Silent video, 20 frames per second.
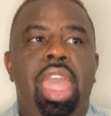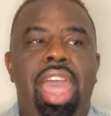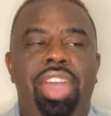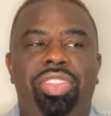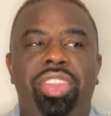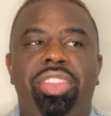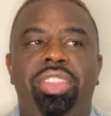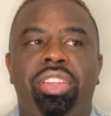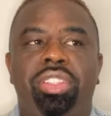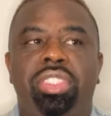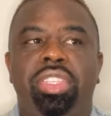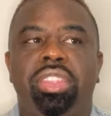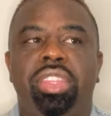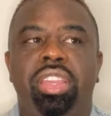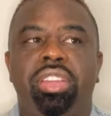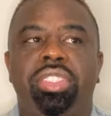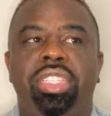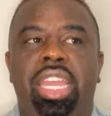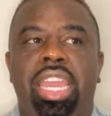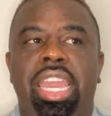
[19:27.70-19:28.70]
think there's
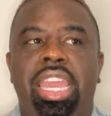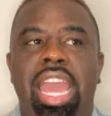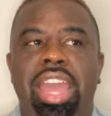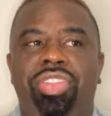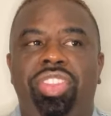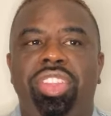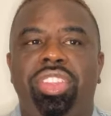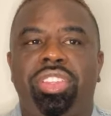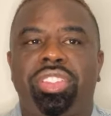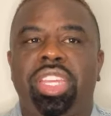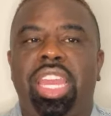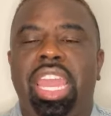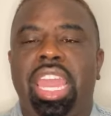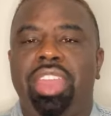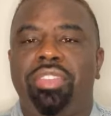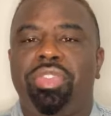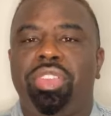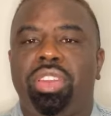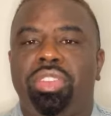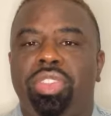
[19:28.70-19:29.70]
a
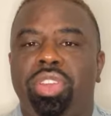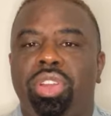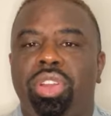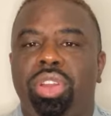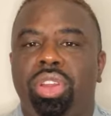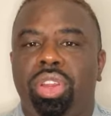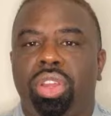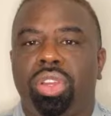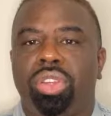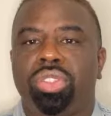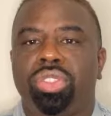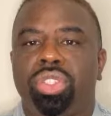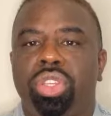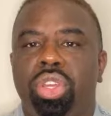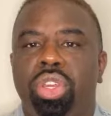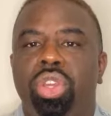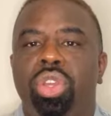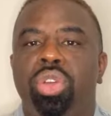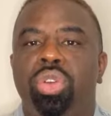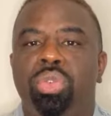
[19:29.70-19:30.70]
handful of the girls
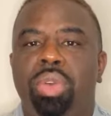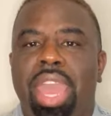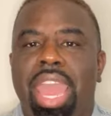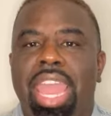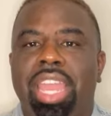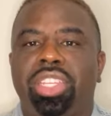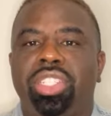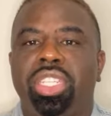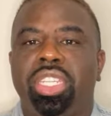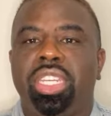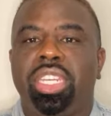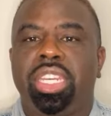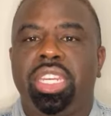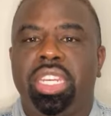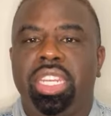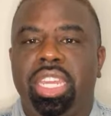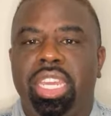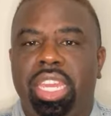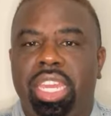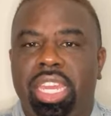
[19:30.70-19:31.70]
who actually
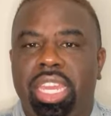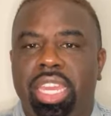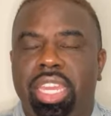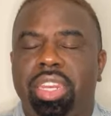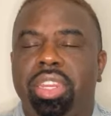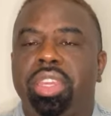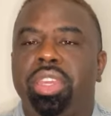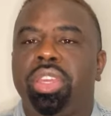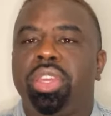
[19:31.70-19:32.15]
did.